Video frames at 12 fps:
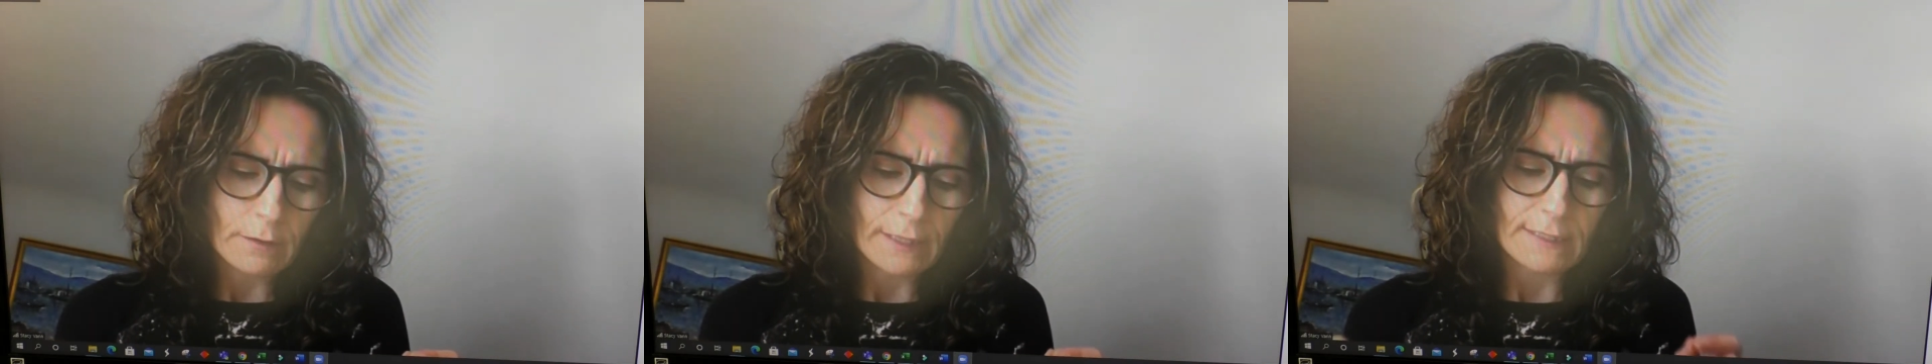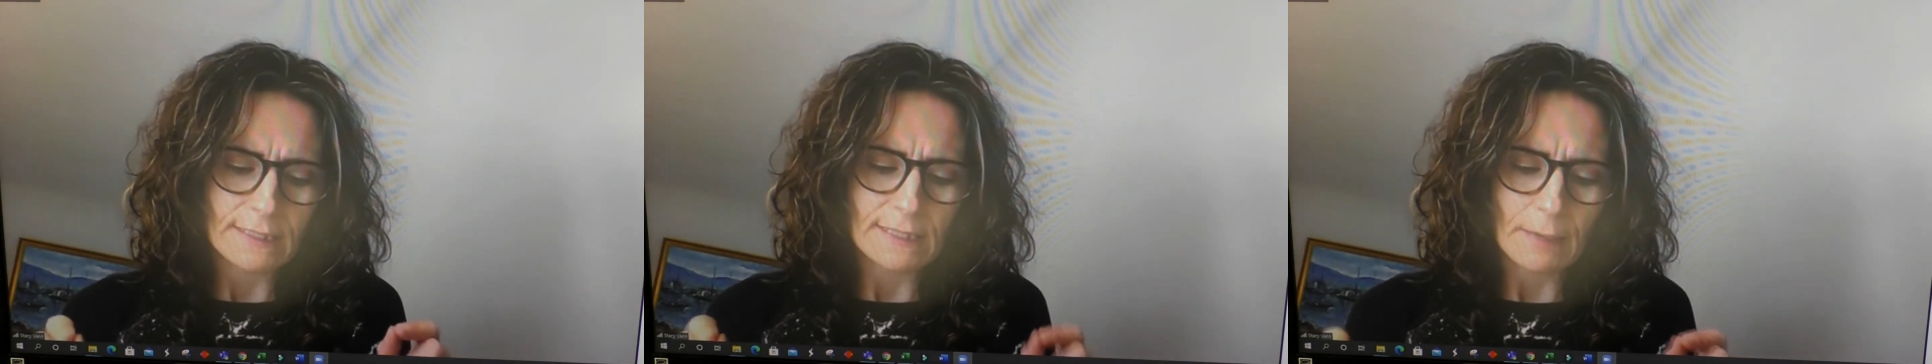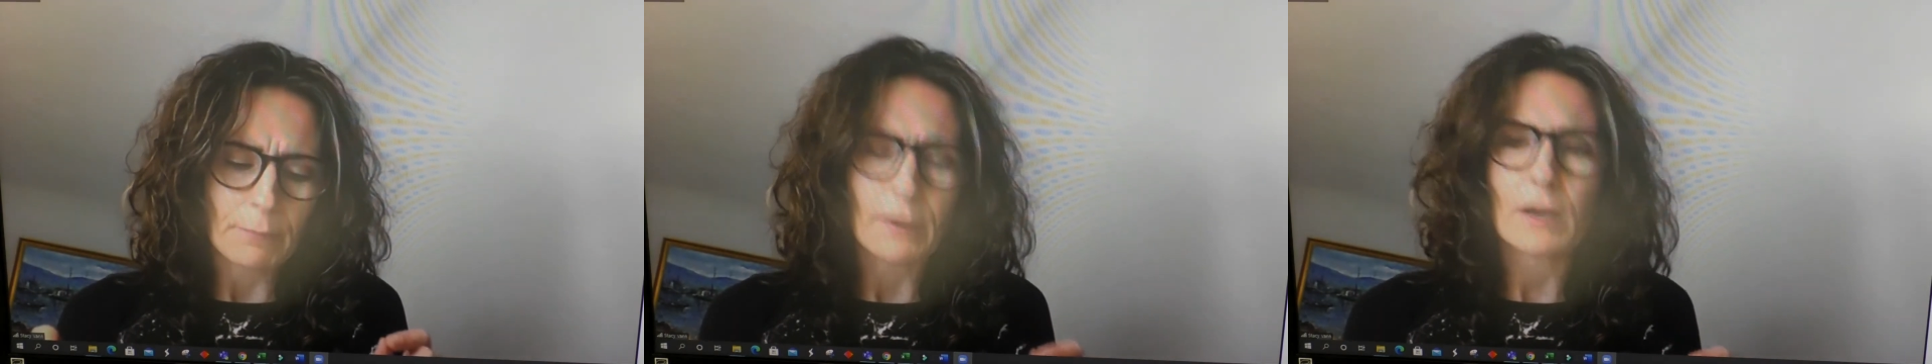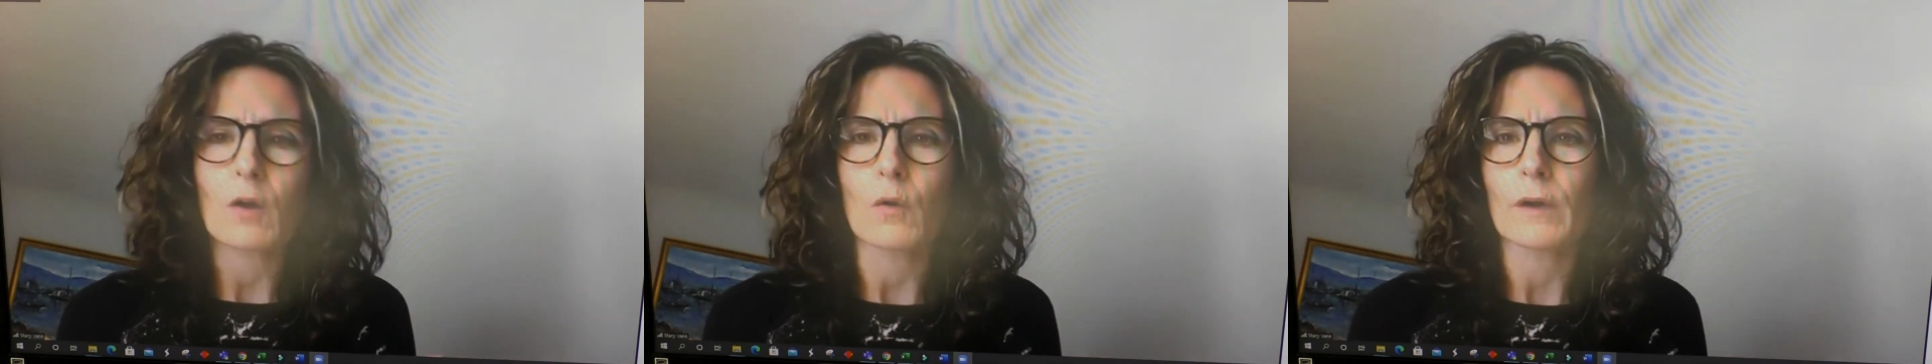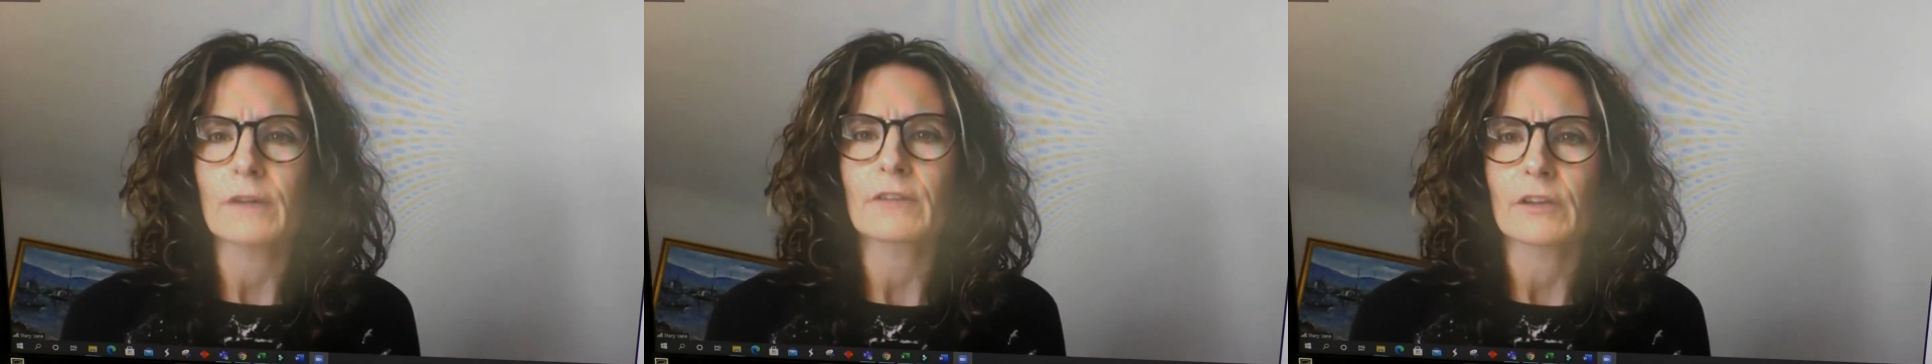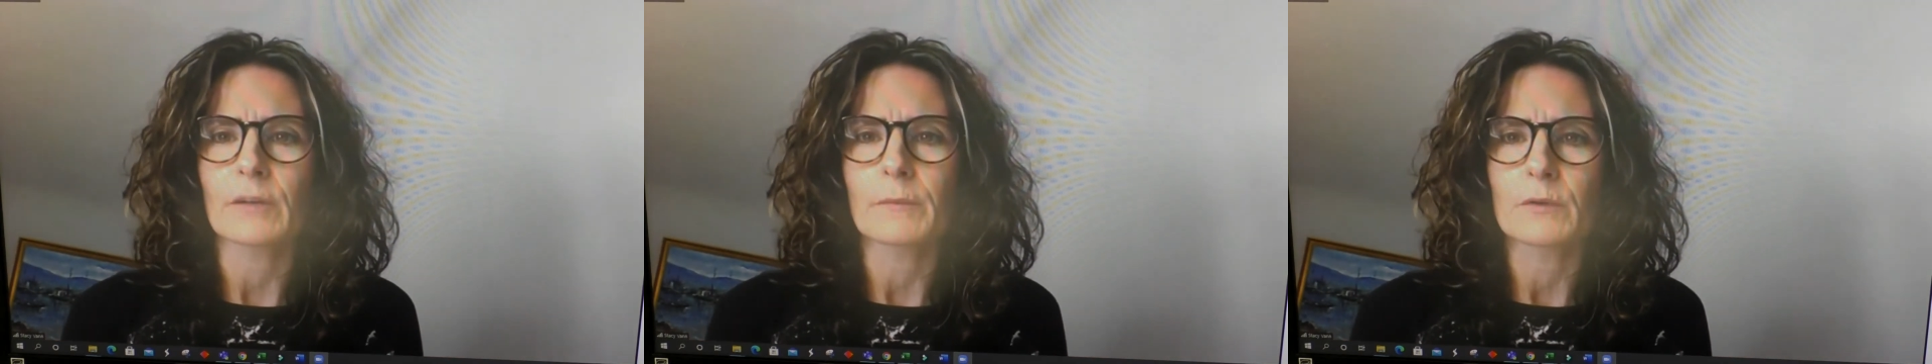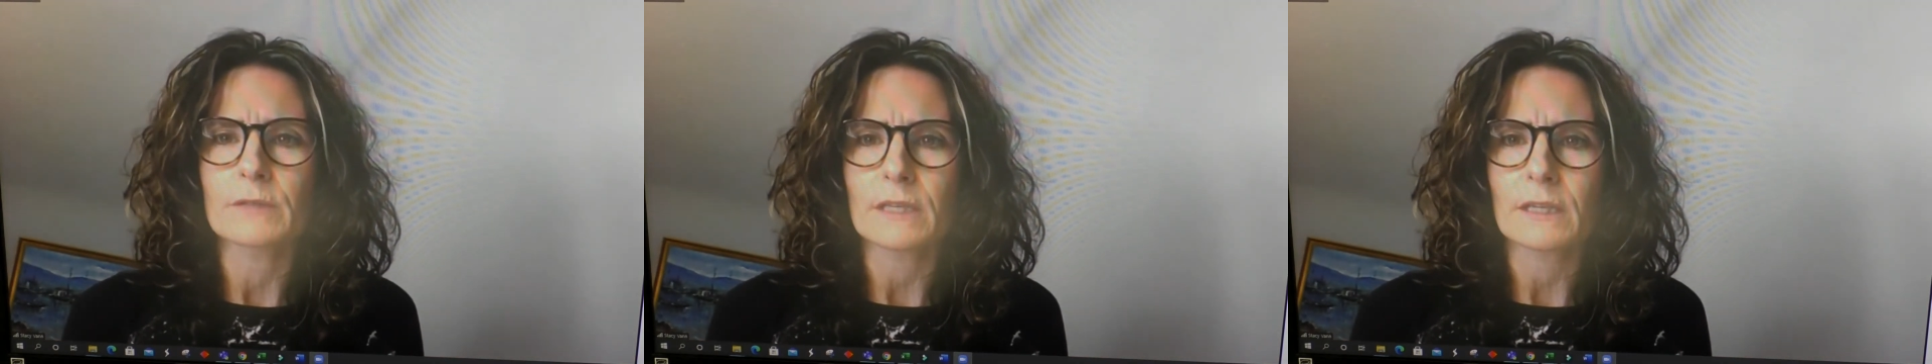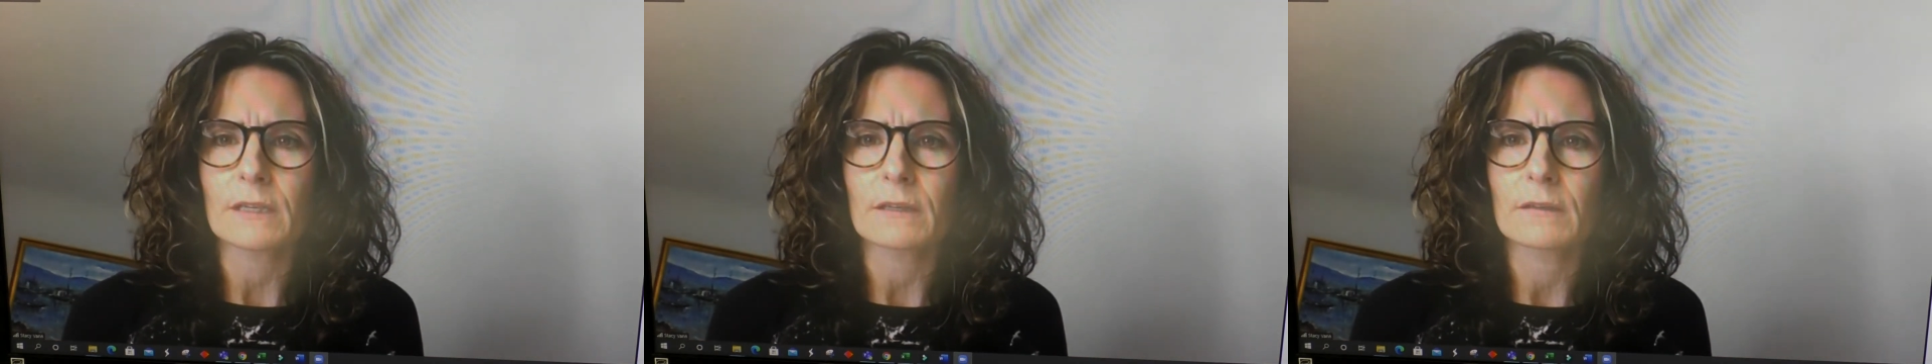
it's a separate cord to your music?